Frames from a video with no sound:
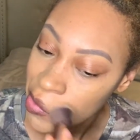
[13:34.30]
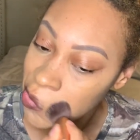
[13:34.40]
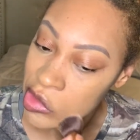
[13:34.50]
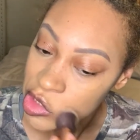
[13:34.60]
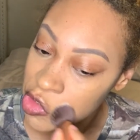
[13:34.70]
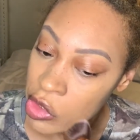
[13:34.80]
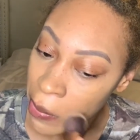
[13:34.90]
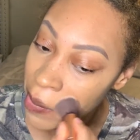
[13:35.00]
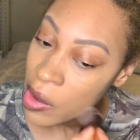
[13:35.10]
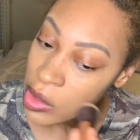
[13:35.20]
he shall
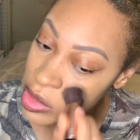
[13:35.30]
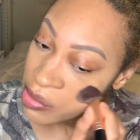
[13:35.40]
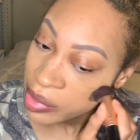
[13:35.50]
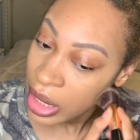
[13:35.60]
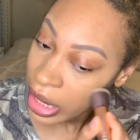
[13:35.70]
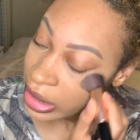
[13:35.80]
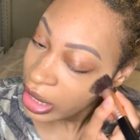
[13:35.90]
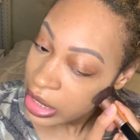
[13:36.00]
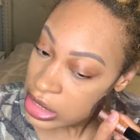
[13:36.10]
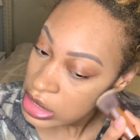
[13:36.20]
multiply
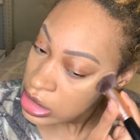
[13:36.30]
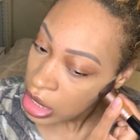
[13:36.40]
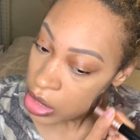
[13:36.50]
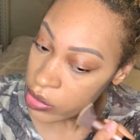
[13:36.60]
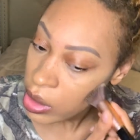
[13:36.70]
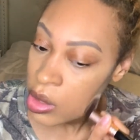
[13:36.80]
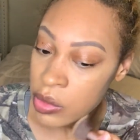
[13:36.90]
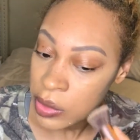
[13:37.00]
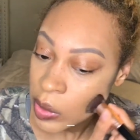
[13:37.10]
thy sorrow.